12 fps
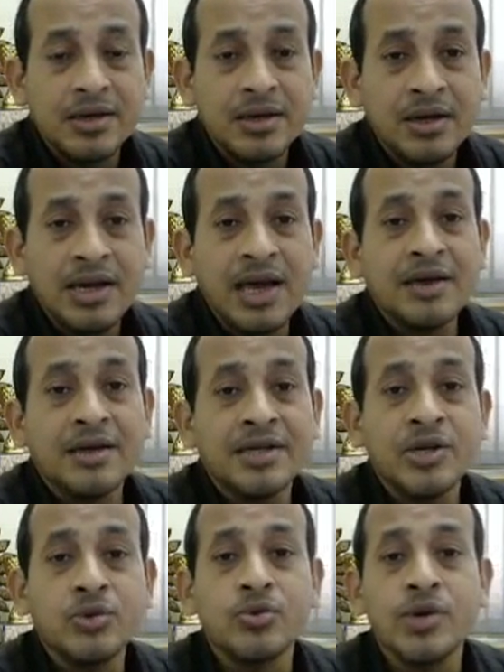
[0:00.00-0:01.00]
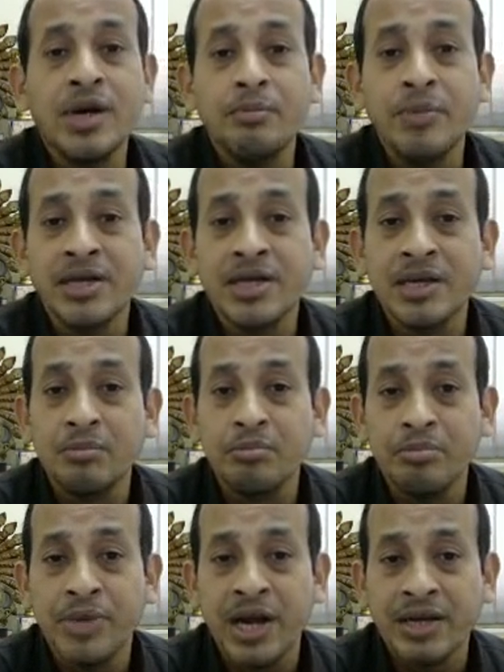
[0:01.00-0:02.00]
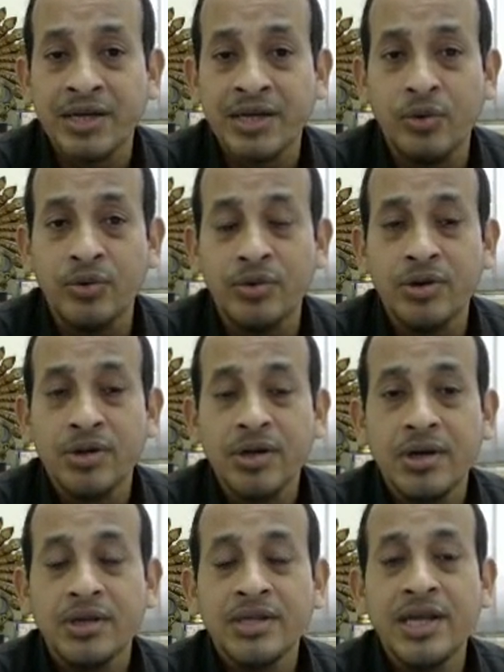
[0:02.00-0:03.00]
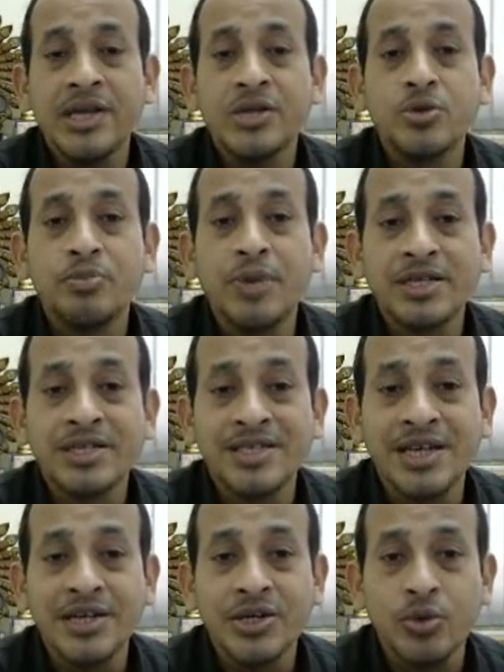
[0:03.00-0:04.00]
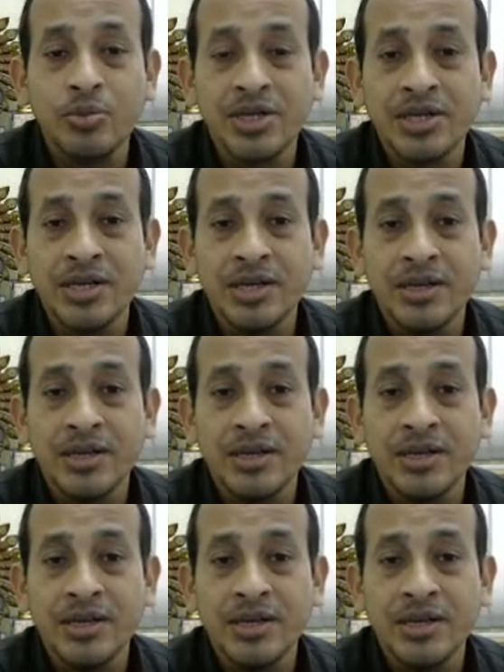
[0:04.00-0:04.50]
Like due to a machine breakdown, they need to purchase a new machine.